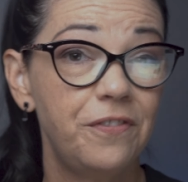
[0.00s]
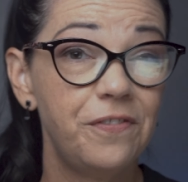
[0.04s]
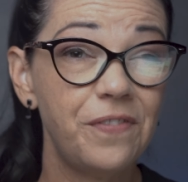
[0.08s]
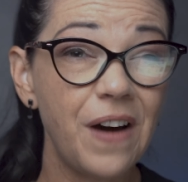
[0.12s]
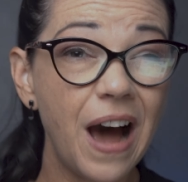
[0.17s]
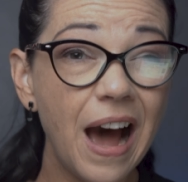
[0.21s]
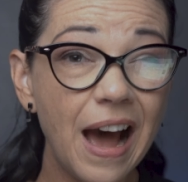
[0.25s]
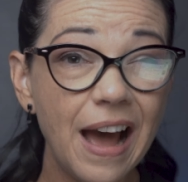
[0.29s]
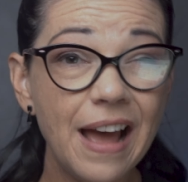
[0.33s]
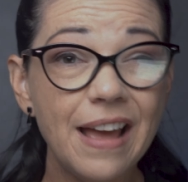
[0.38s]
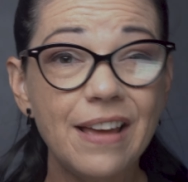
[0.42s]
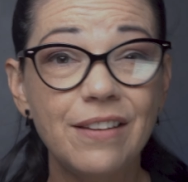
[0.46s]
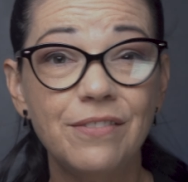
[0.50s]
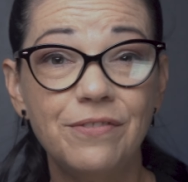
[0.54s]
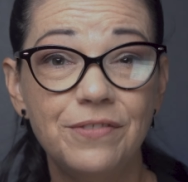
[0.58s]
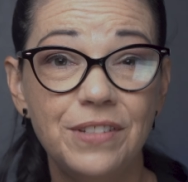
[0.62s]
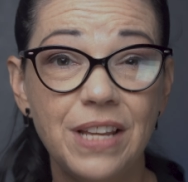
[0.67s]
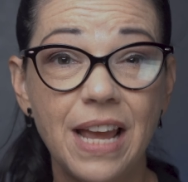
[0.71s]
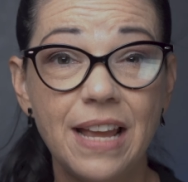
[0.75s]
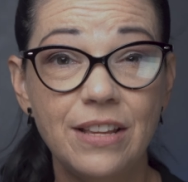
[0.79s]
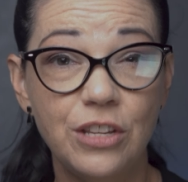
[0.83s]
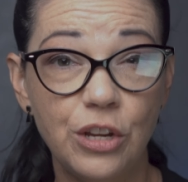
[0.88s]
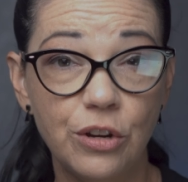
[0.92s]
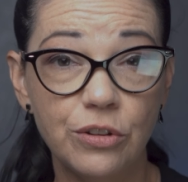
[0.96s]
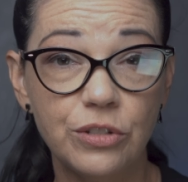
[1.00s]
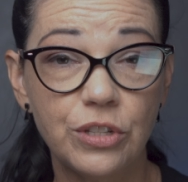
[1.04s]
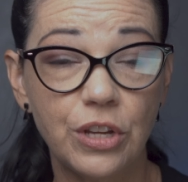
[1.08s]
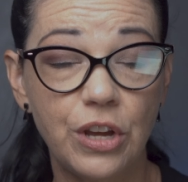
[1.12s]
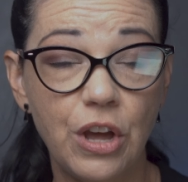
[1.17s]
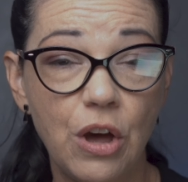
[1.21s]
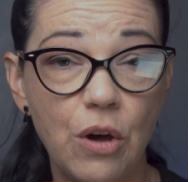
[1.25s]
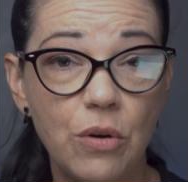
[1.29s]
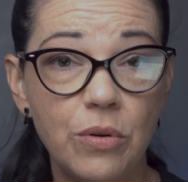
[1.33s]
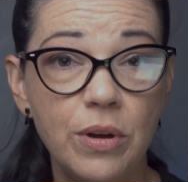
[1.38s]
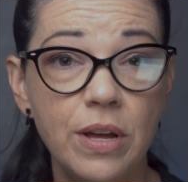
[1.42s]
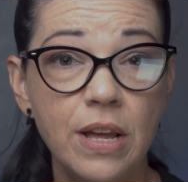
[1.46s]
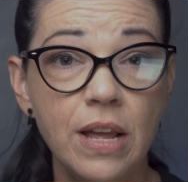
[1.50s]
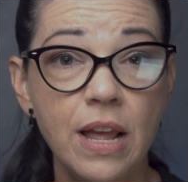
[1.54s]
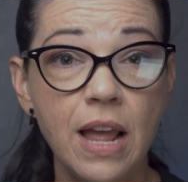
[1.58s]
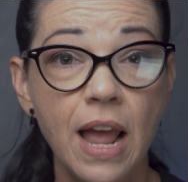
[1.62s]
5-10 years ago.